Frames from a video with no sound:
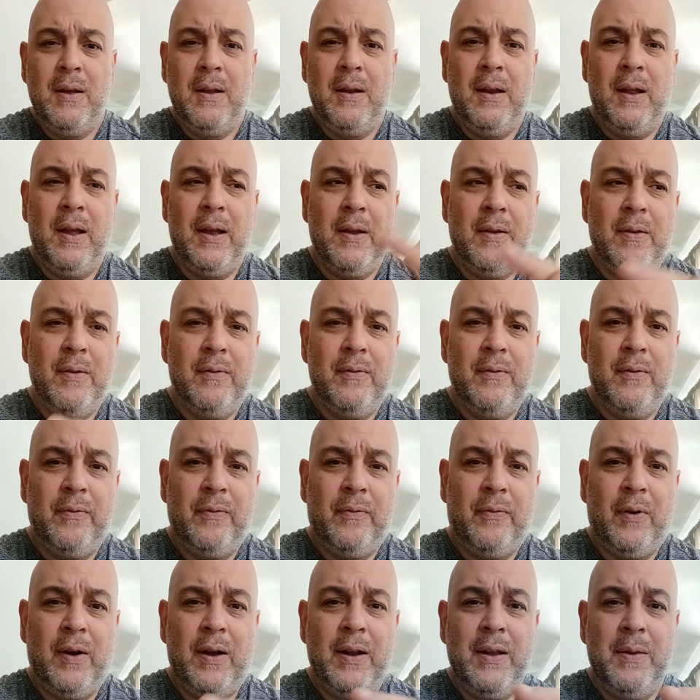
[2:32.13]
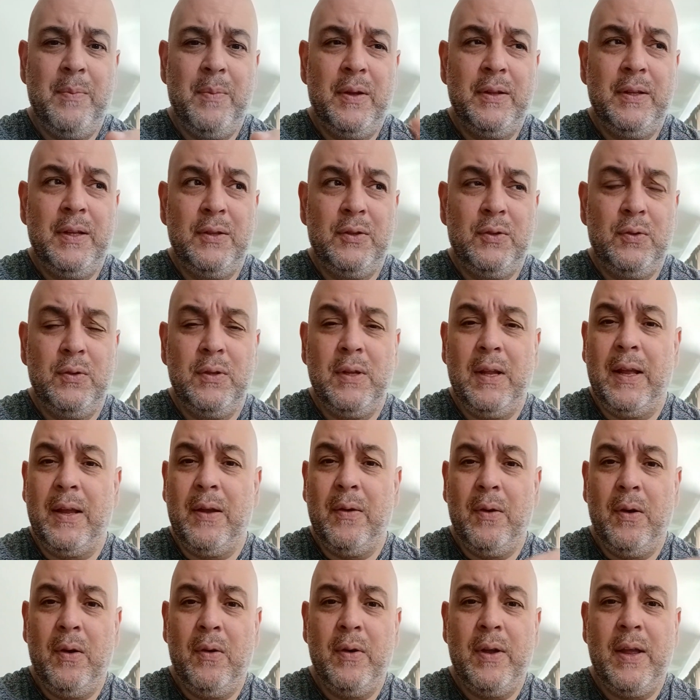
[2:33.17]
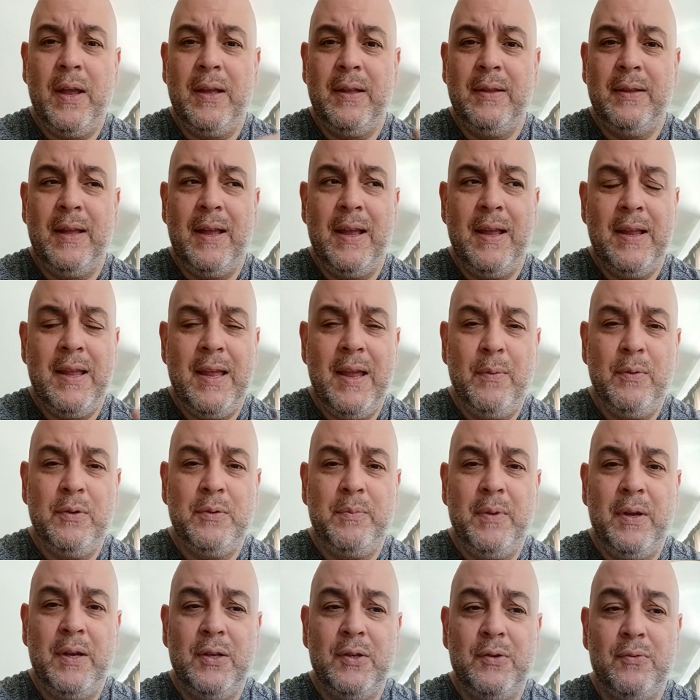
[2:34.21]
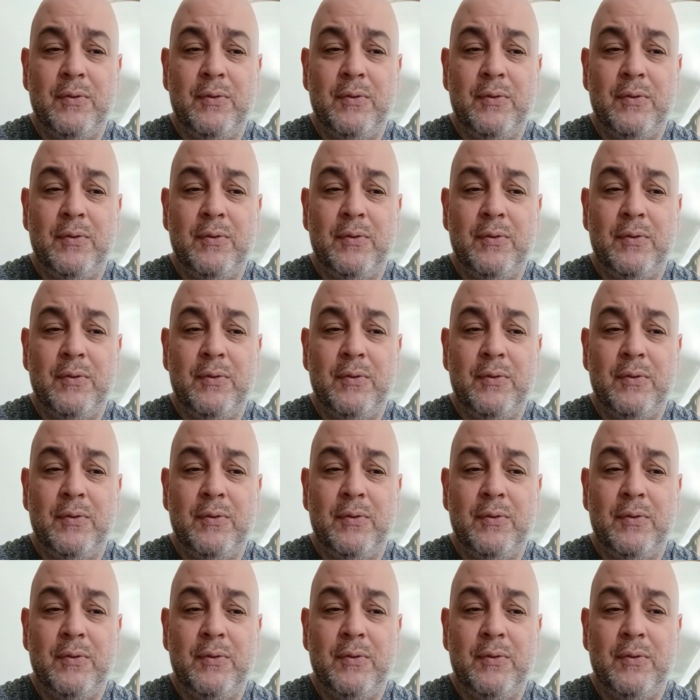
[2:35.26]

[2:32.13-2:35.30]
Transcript: like Friday, Monday, Tuesday. Like, okay, and the 8K was being